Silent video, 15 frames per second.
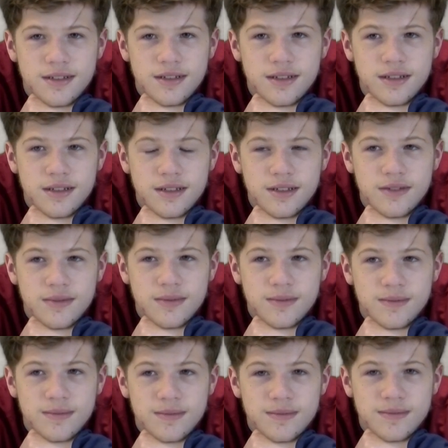
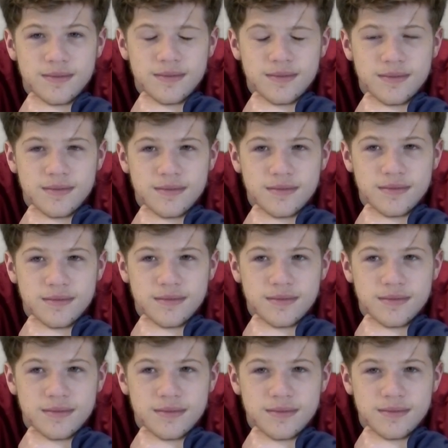
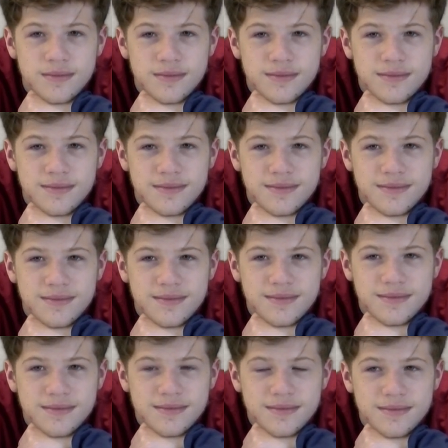
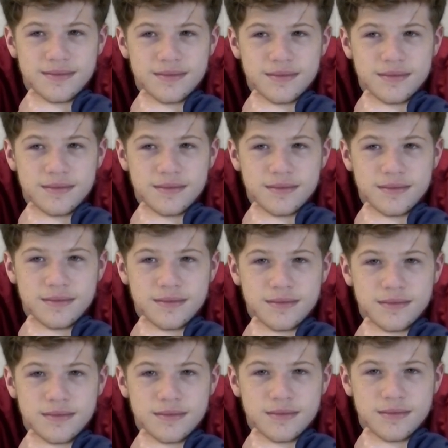
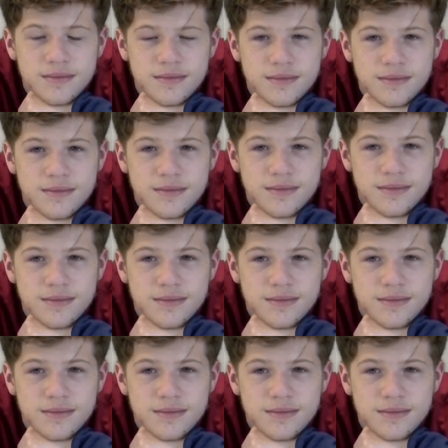The person shown says nothing.